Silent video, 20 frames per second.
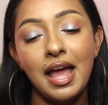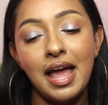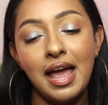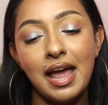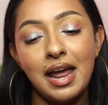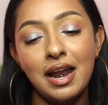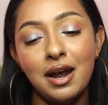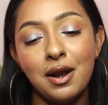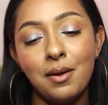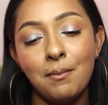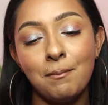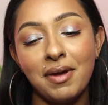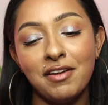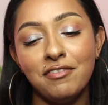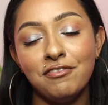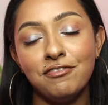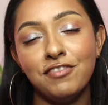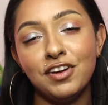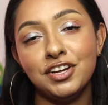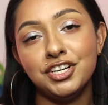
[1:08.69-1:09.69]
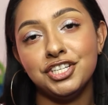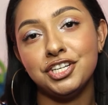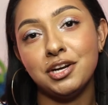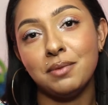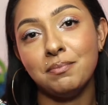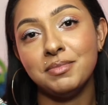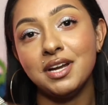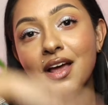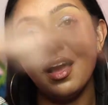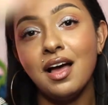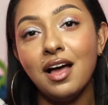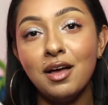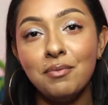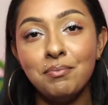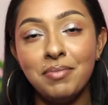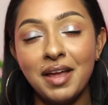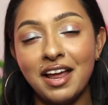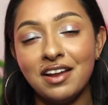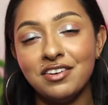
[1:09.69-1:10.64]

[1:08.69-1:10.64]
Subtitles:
and my foot jumped up